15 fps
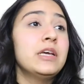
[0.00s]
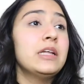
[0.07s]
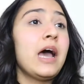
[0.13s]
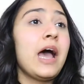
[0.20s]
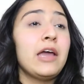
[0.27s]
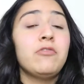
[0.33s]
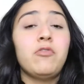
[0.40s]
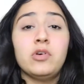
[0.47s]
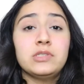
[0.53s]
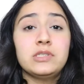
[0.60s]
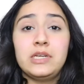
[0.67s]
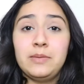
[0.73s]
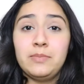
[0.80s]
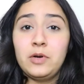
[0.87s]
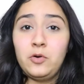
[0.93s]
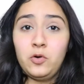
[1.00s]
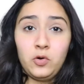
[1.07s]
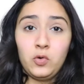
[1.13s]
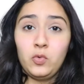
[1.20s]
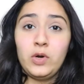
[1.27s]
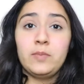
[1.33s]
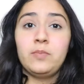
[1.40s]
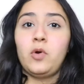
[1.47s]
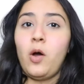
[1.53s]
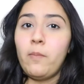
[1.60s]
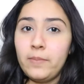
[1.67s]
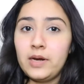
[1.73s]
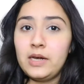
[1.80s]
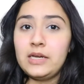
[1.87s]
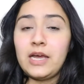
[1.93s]
I wasn't able to do it
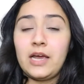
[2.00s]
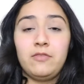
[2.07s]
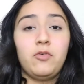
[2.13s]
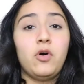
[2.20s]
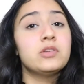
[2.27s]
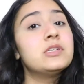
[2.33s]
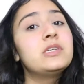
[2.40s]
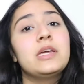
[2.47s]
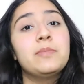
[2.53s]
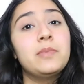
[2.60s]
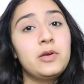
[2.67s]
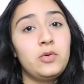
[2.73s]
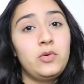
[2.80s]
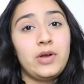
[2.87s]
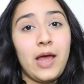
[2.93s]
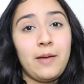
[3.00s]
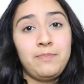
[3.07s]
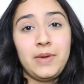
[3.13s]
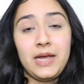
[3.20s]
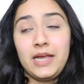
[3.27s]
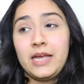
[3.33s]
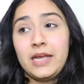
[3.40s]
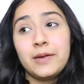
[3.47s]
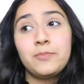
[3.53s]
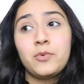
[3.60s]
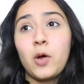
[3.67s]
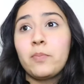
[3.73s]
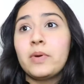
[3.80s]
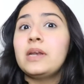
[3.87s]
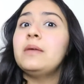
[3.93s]
properly. I wasn't able to wrap my hair
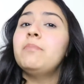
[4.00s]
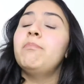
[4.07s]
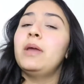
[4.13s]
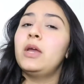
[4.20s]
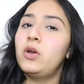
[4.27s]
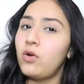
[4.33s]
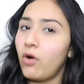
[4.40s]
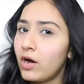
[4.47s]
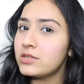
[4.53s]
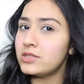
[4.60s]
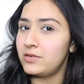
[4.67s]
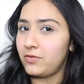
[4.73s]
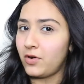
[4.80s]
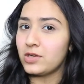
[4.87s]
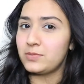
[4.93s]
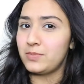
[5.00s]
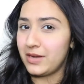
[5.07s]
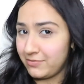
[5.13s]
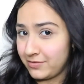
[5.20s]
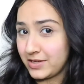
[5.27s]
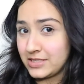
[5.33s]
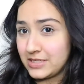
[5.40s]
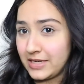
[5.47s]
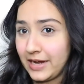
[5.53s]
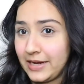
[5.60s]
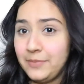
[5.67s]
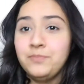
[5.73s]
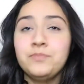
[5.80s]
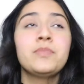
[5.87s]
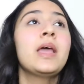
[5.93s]
properly because it was my first
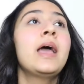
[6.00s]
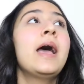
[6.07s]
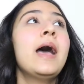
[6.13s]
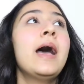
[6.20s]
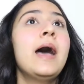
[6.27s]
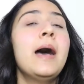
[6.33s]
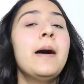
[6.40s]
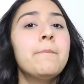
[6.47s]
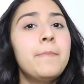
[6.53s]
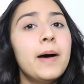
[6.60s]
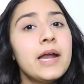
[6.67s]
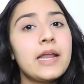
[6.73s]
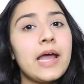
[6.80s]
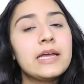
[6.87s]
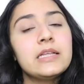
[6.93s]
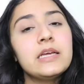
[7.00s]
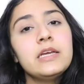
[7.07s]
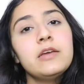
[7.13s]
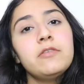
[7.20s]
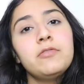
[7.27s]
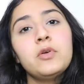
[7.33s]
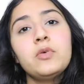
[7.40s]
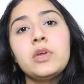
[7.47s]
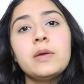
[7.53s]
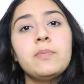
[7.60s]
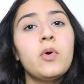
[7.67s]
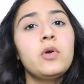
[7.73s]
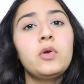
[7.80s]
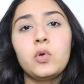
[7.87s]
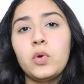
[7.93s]
time. But I think if you
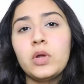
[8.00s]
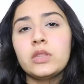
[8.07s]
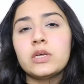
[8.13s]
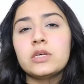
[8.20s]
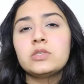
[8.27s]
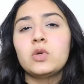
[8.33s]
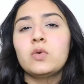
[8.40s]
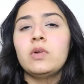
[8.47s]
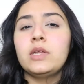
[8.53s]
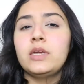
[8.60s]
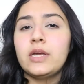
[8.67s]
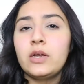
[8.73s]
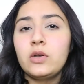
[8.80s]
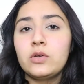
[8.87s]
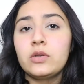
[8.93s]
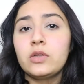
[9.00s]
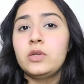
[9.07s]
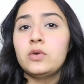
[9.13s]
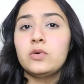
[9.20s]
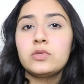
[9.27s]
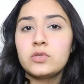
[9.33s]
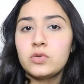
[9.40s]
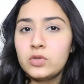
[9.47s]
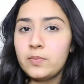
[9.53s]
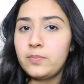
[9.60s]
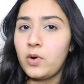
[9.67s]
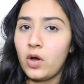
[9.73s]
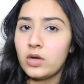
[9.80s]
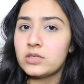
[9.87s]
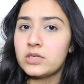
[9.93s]
keep on doing this, you will get used to the
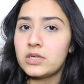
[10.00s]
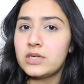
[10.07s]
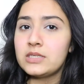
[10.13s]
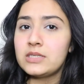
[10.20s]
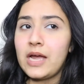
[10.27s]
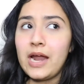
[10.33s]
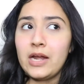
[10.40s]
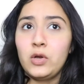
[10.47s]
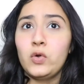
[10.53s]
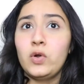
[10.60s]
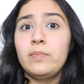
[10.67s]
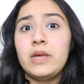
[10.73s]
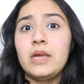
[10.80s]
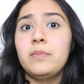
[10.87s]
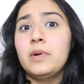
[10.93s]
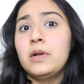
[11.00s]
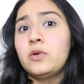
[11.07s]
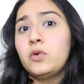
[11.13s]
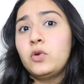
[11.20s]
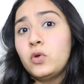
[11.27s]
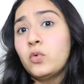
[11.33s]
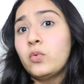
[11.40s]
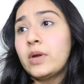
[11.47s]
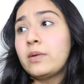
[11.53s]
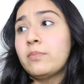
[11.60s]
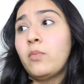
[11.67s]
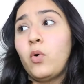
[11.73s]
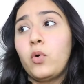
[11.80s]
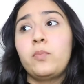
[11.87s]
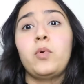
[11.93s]
process and you'll be able to do it
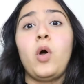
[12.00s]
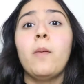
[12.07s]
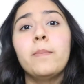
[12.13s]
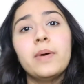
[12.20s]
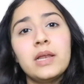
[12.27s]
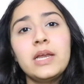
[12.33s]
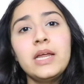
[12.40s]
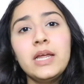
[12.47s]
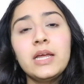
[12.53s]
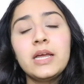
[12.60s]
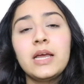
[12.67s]
more properly.